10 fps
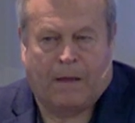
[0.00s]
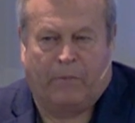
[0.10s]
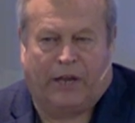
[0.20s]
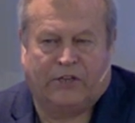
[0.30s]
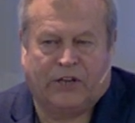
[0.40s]

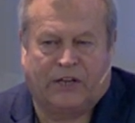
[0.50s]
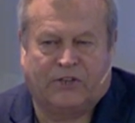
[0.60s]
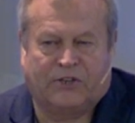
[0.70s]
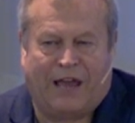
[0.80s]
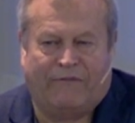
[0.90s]
But he said,
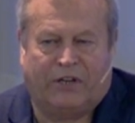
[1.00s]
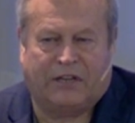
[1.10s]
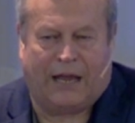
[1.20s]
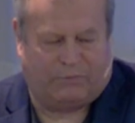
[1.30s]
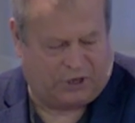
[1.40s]
seven
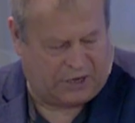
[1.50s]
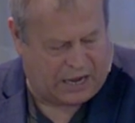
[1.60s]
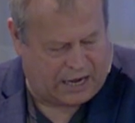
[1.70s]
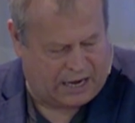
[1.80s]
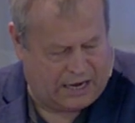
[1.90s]
times a
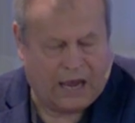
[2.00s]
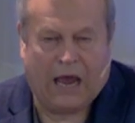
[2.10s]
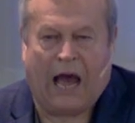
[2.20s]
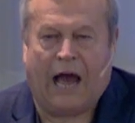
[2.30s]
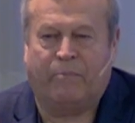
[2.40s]
day
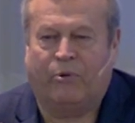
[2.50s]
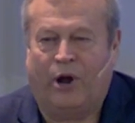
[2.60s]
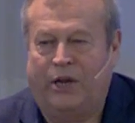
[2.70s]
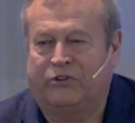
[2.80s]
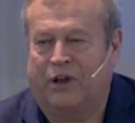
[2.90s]
I
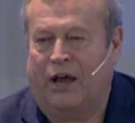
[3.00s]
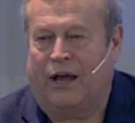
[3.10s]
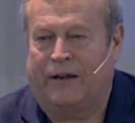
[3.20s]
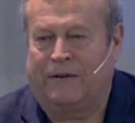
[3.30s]
praise God.